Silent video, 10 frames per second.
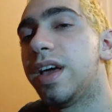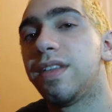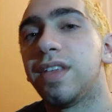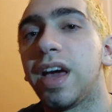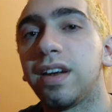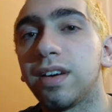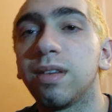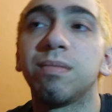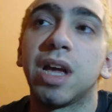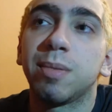
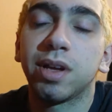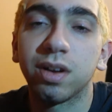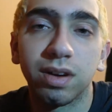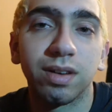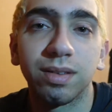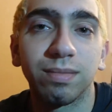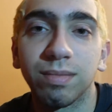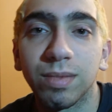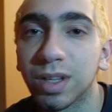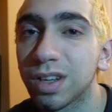that maybe are
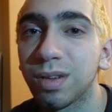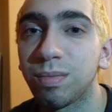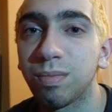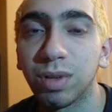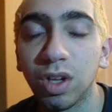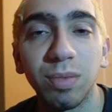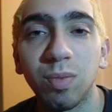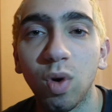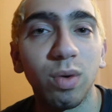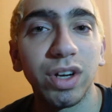a little bit
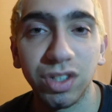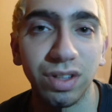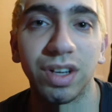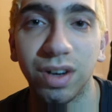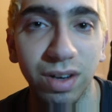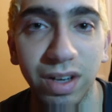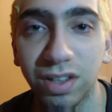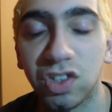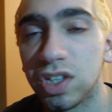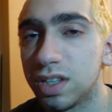more richer than her,
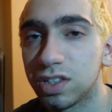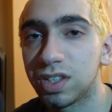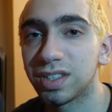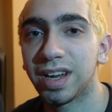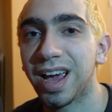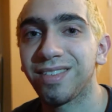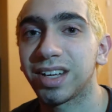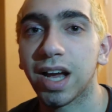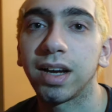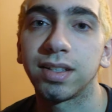and she just doesn't have
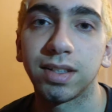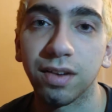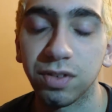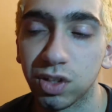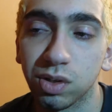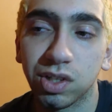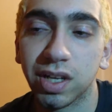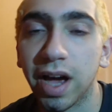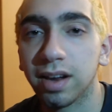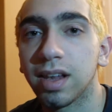the kind of stuff, and so she
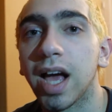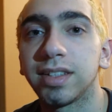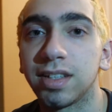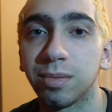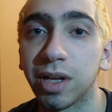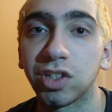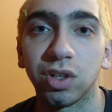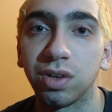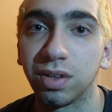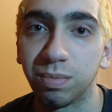kind of lies to them at
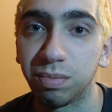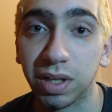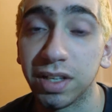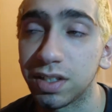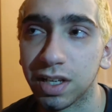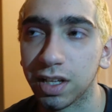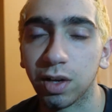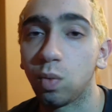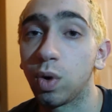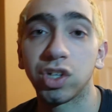certain places, at
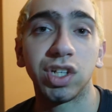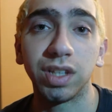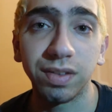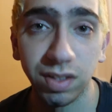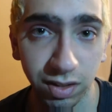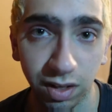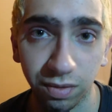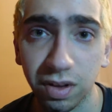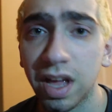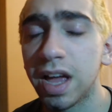like where she lives and stuff,
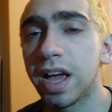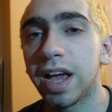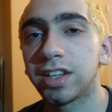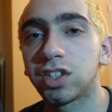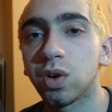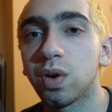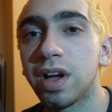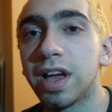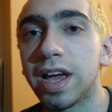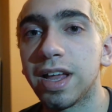and so
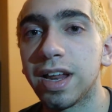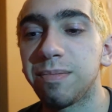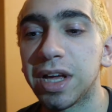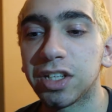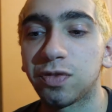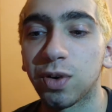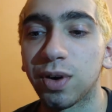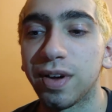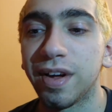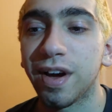it makes
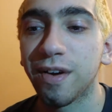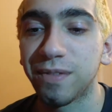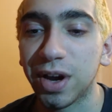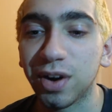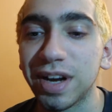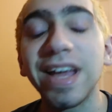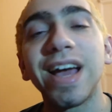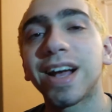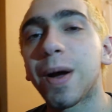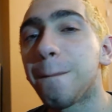for a very
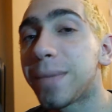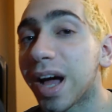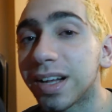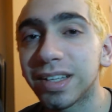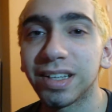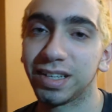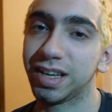compelling